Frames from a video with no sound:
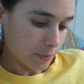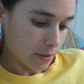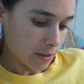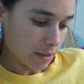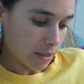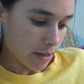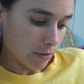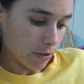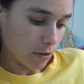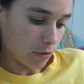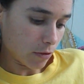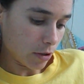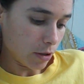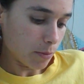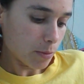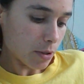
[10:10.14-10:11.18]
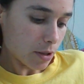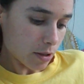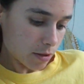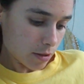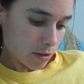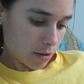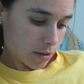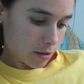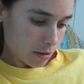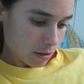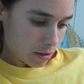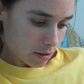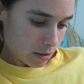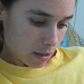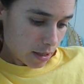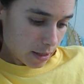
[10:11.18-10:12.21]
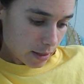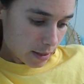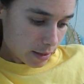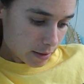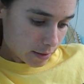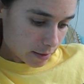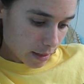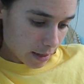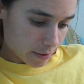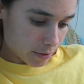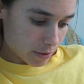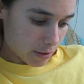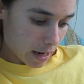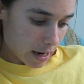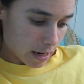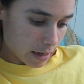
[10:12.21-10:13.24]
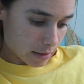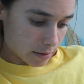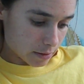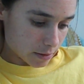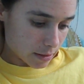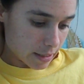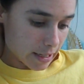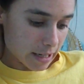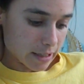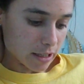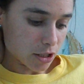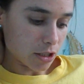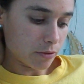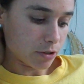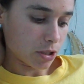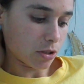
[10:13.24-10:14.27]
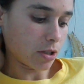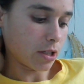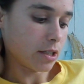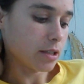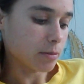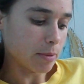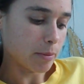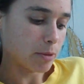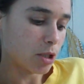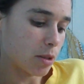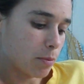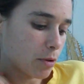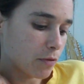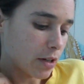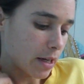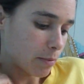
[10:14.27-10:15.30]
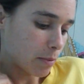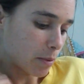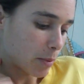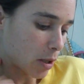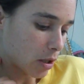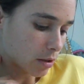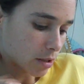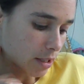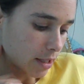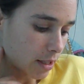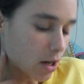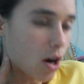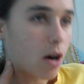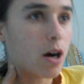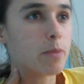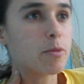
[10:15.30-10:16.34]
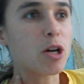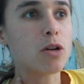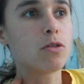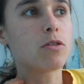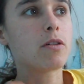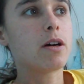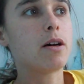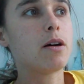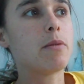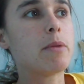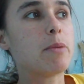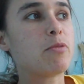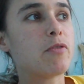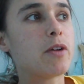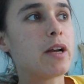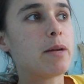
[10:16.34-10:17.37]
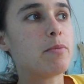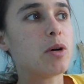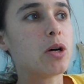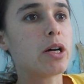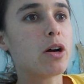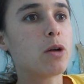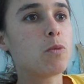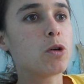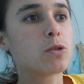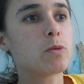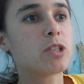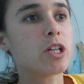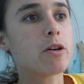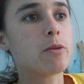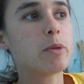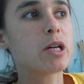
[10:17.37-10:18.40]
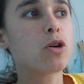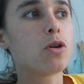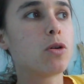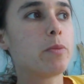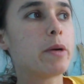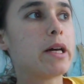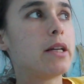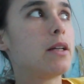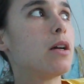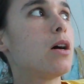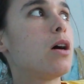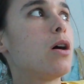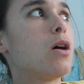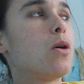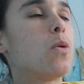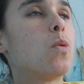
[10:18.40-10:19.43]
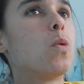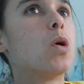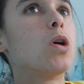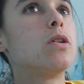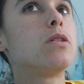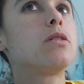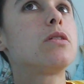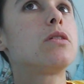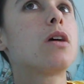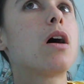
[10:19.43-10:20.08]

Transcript: Steering group. Said that he had actually resigned his membership of the Labour Party. I'm no longer a member of the Labour Party. I was when Jeremy Corbyn was...